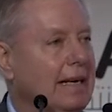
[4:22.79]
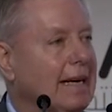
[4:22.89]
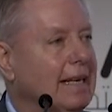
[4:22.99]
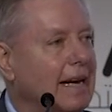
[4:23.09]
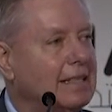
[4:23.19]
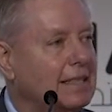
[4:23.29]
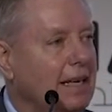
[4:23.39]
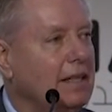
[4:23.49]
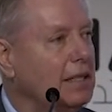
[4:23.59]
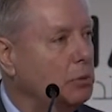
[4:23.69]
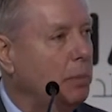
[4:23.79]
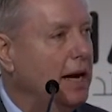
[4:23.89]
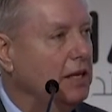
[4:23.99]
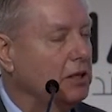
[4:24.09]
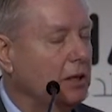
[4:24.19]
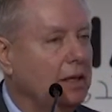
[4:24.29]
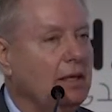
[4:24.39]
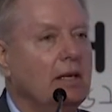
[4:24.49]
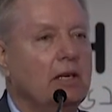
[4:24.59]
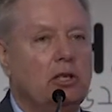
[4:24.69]
And I say this passionately
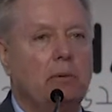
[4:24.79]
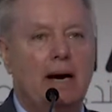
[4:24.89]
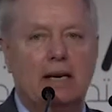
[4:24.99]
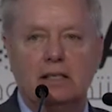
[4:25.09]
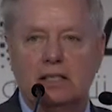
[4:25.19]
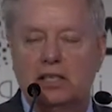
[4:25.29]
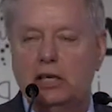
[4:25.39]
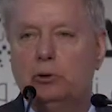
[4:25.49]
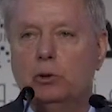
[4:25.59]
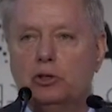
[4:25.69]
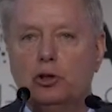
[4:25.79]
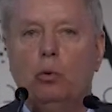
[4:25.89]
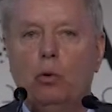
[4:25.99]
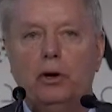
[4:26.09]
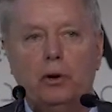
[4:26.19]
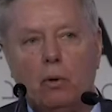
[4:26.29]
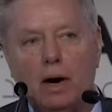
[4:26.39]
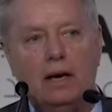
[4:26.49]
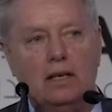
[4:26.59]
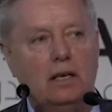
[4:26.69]
to my constituents who wonder
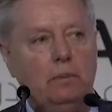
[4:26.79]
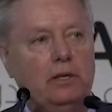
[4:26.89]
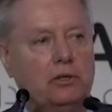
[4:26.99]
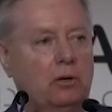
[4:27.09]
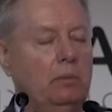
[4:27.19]
why I come here so